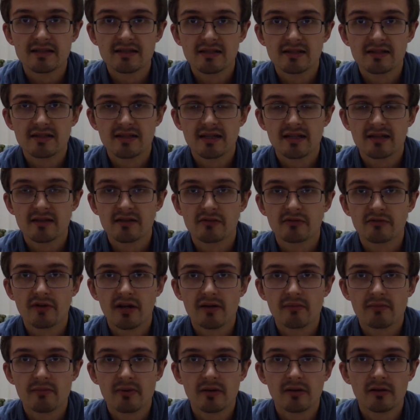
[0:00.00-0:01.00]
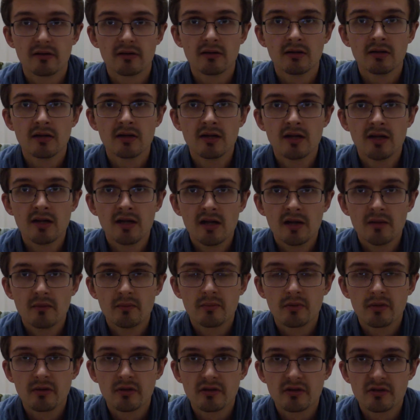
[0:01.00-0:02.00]
to taking the red pill,
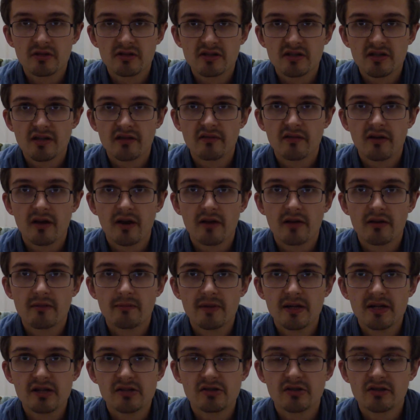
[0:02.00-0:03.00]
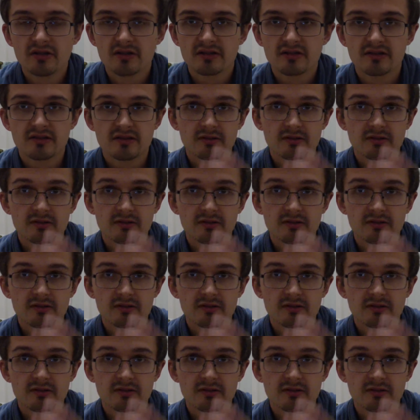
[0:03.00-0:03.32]
pulling yourself out of the matrix.